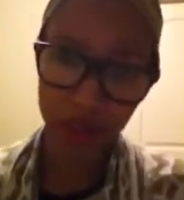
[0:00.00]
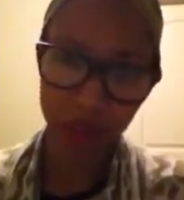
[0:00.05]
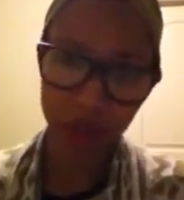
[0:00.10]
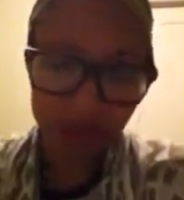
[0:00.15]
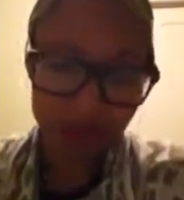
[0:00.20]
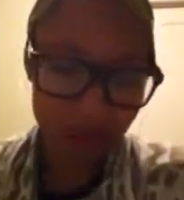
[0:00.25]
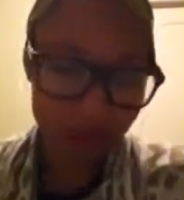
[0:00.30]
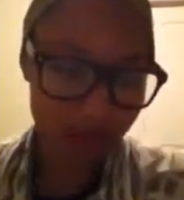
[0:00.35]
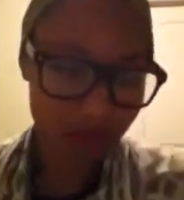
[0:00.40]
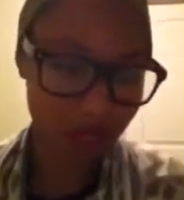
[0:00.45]
joined.
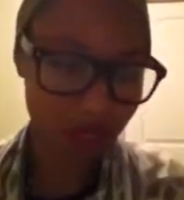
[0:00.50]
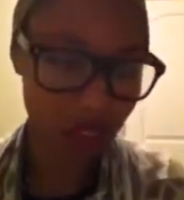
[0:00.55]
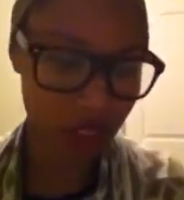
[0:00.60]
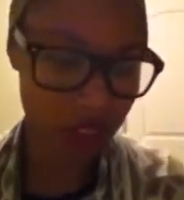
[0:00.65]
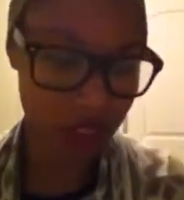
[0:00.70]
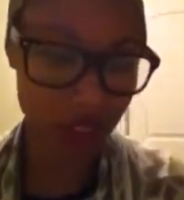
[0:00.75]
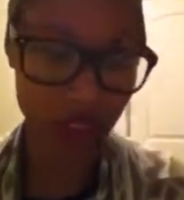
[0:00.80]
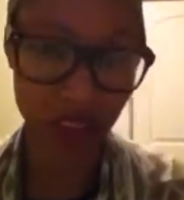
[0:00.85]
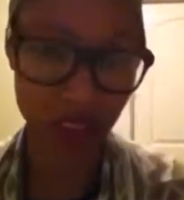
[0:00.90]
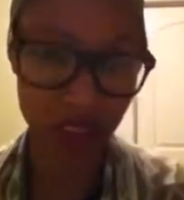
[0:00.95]

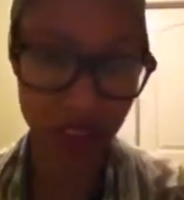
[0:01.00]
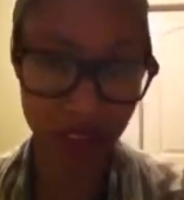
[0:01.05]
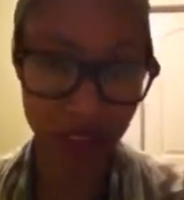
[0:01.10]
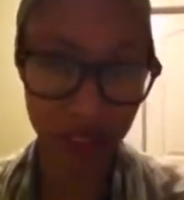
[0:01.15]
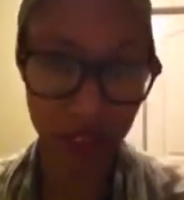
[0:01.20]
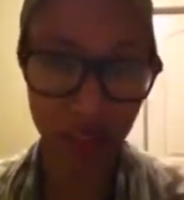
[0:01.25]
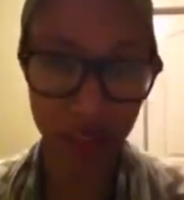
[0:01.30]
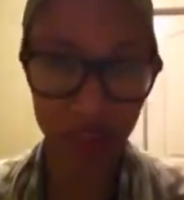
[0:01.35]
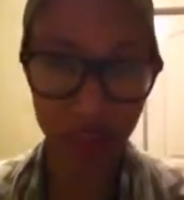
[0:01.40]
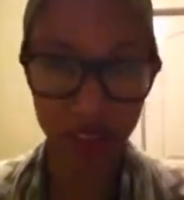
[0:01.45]
I saw a lot of
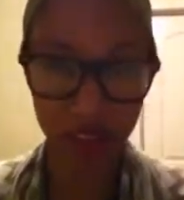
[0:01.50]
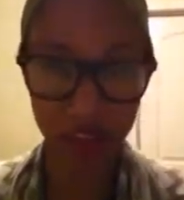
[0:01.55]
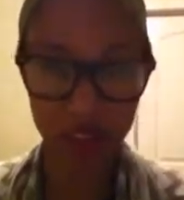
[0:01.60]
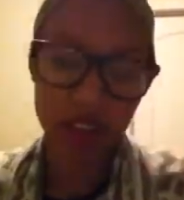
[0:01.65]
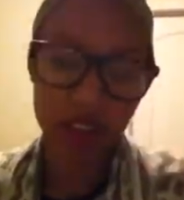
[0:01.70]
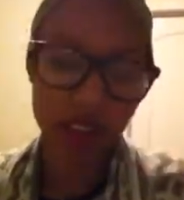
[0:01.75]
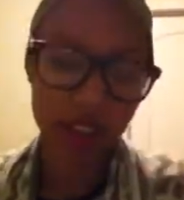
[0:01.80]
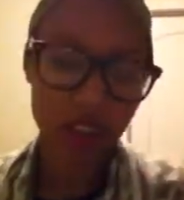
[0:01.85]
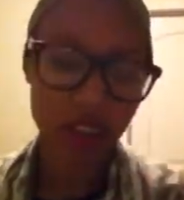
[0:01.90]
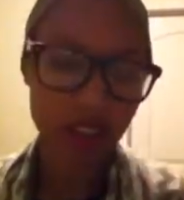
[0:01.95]
videos on
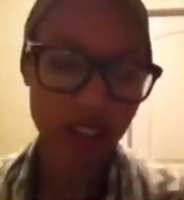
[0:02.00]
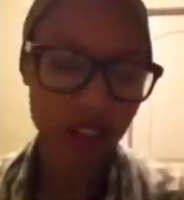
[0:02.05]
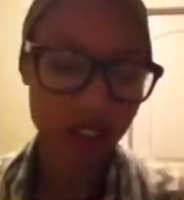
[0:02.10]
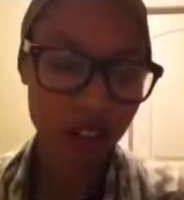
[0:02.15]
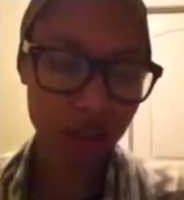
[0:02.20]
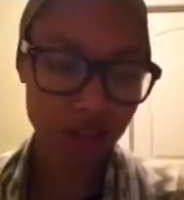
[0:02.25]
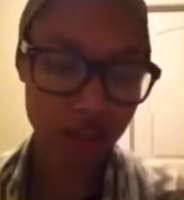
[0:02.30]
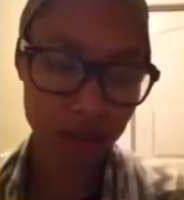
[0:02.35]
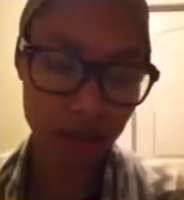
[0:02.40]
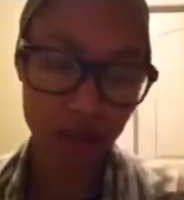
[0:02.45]
it. I
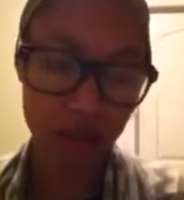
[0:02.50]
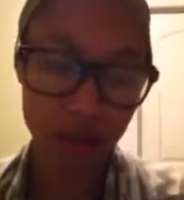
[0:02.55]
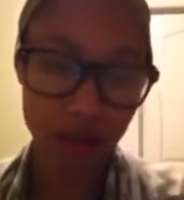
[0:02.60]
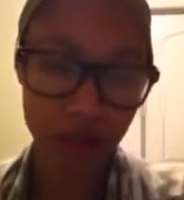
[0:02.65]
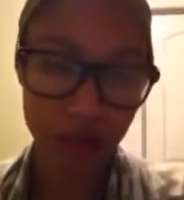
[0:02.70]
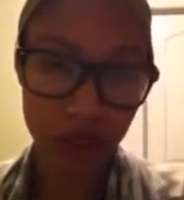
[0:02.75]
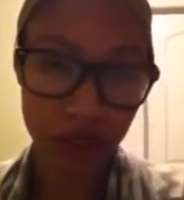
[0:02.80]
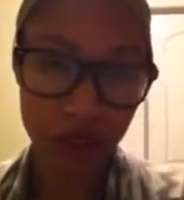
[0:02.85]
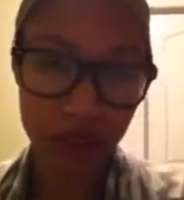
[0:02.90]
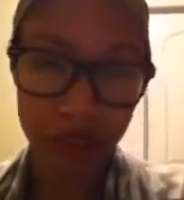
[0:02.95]
thought it would be cool
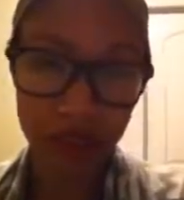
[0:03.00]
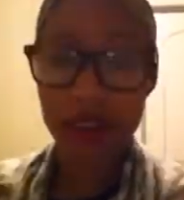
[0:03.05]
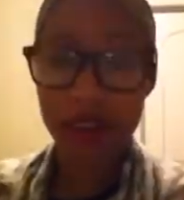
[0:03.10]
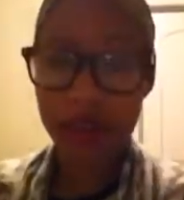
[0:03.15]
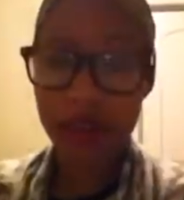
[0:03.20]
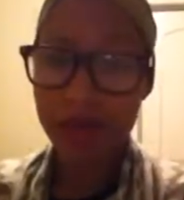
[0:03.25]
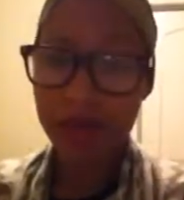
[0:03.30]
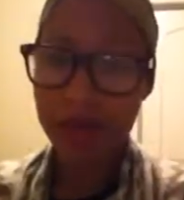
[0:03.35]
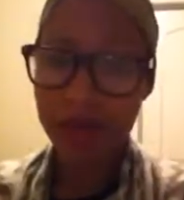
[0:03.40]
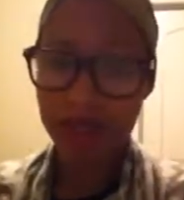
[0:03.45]
to do it. My
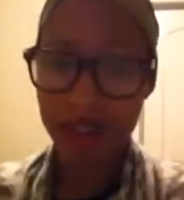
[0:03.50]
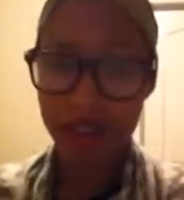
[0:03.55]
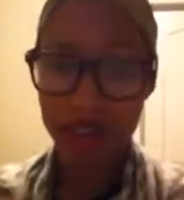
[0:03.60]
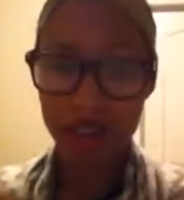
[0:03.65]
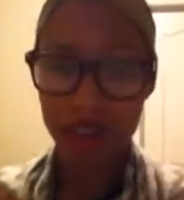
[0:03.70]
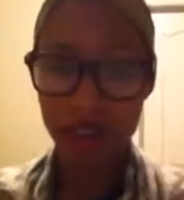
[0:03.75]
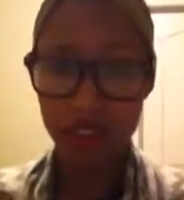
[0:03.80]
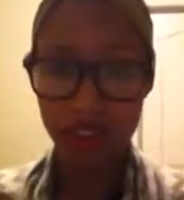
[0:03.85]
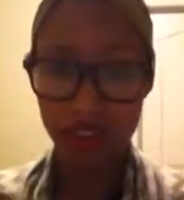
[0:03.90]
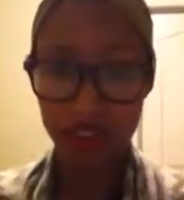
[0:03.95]
name
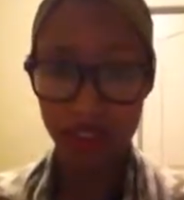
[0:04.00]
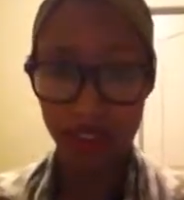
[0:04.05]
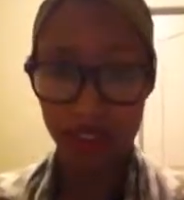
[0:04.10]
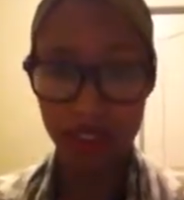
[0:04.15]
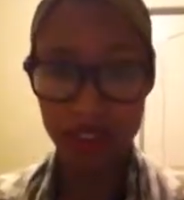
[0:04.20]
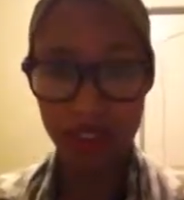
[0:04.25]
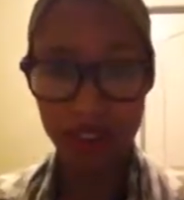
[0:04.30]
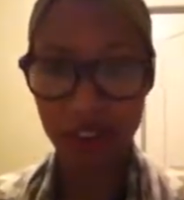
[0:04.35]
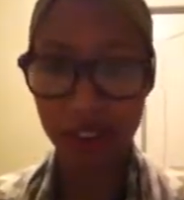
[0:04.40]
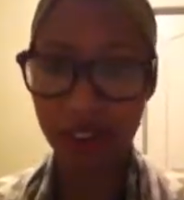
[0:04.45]
is
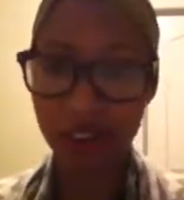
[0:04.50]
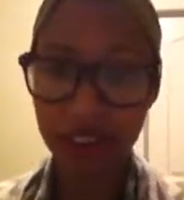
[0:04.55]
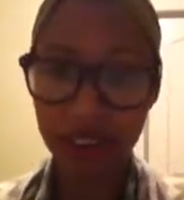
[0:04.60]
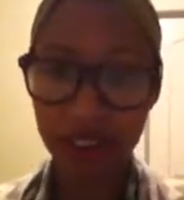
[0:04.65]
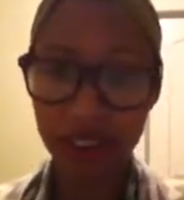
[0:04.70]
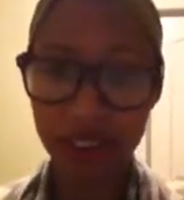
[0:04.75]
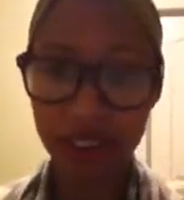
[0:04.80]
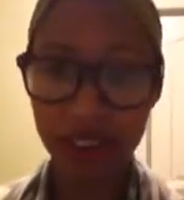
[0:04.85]
Zarin.